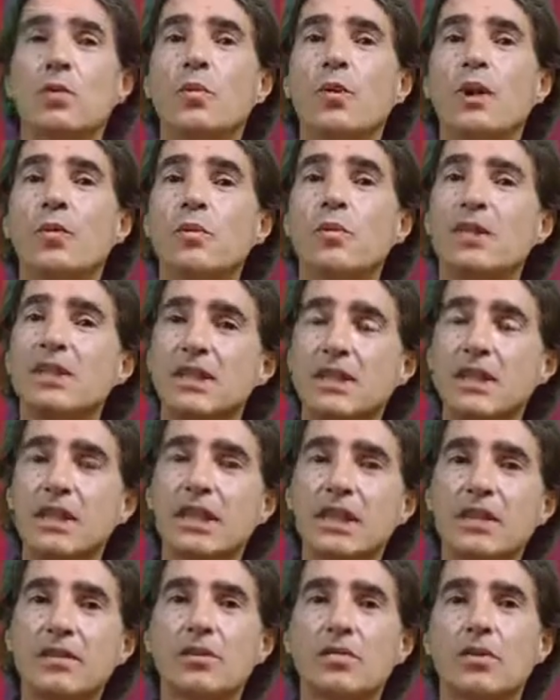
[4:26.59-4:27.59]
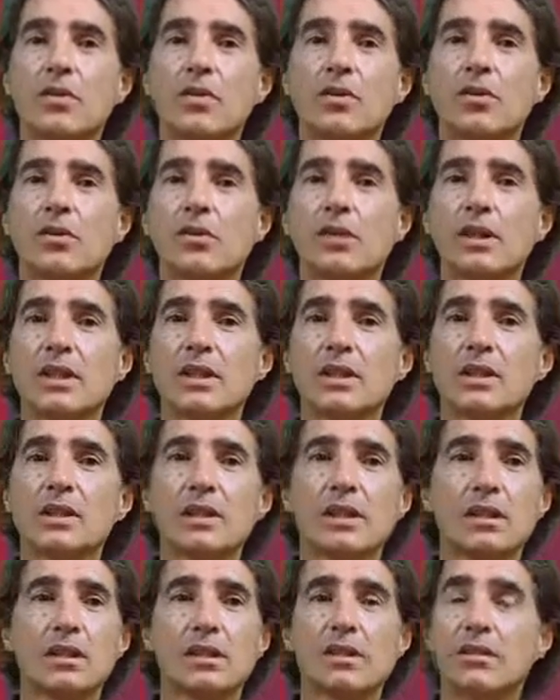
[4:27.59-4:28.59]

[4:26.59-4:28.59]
We receive all these